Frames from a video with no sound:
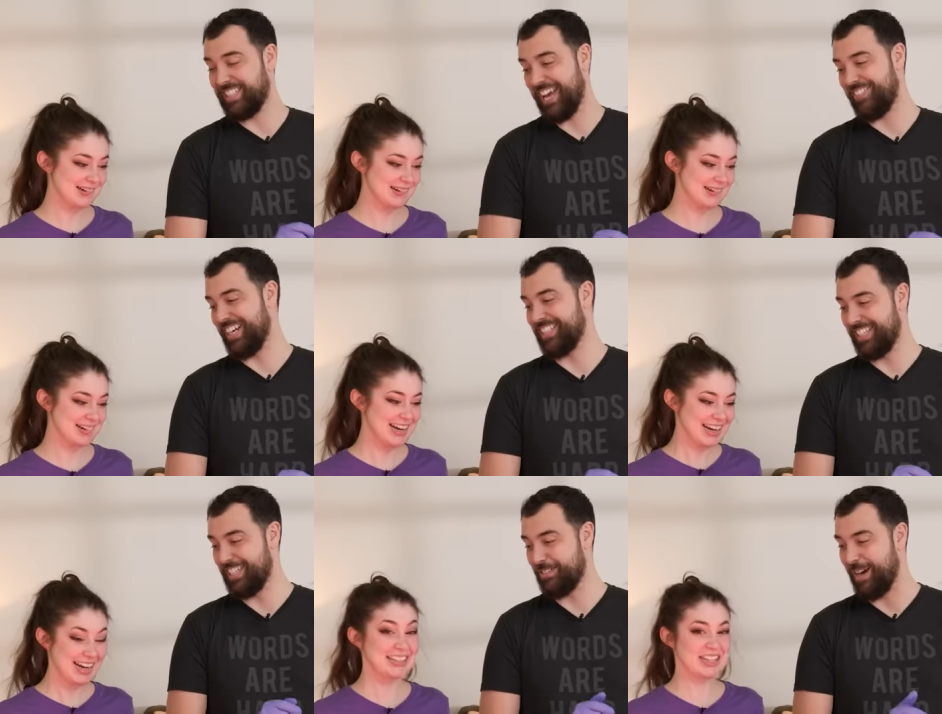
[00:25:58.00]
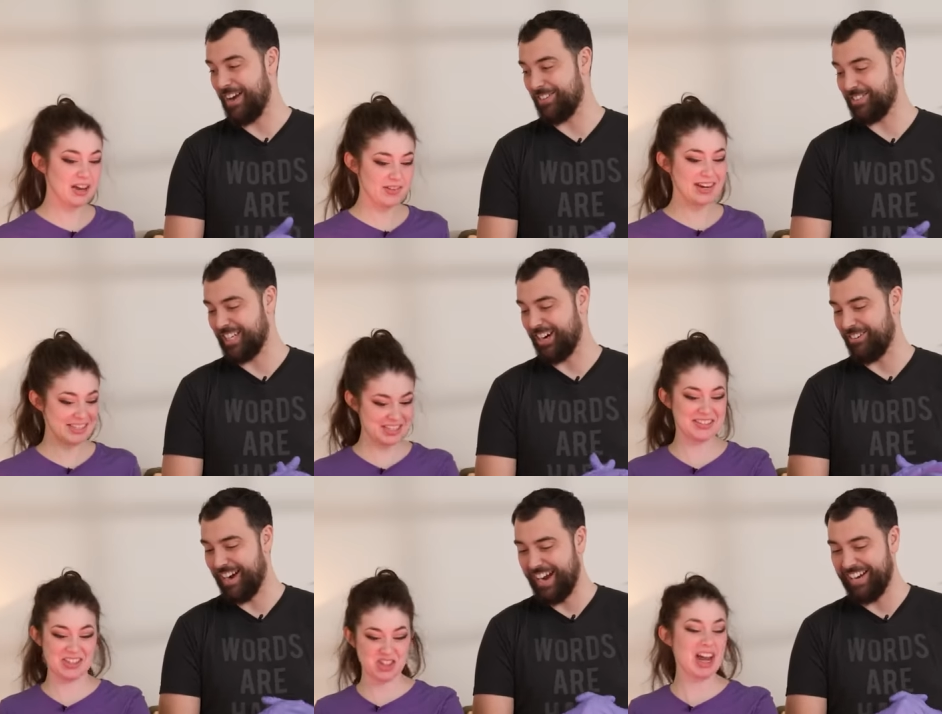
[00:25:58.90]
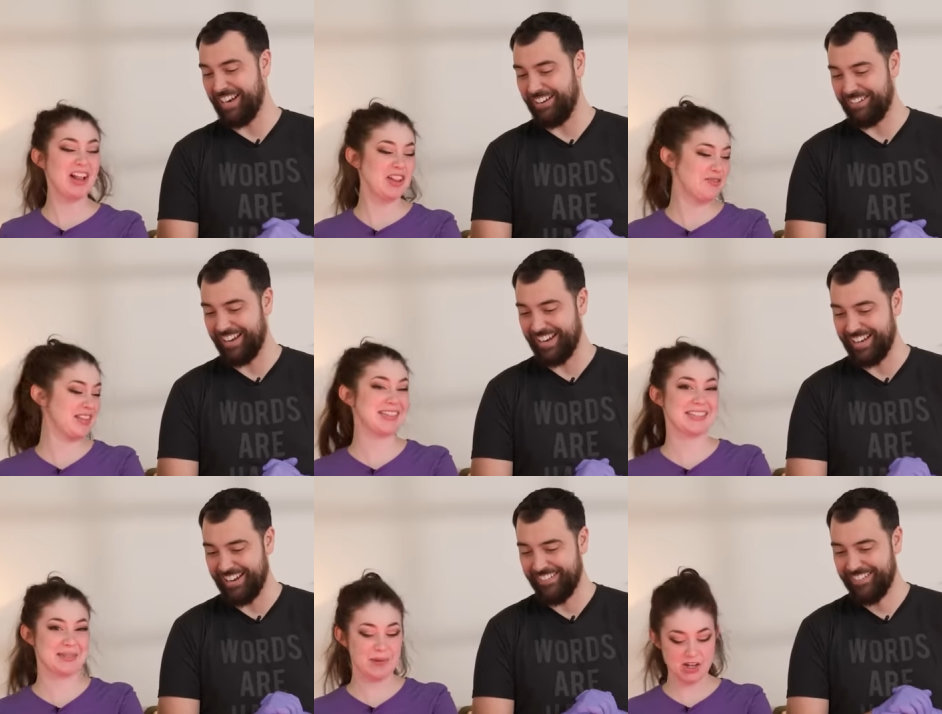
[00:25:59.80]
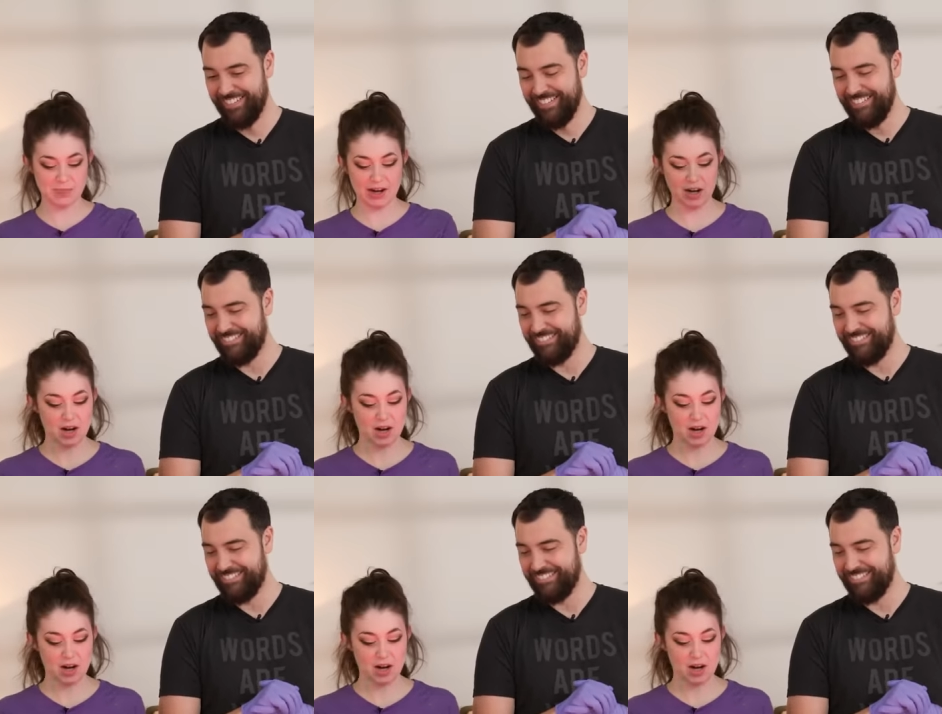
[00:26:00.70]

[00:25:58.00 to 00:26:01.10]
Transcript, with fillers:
Speaker 1: saving us in
Speaker 2: this virus D I Y. It's saving us because the shell know, of this is much better.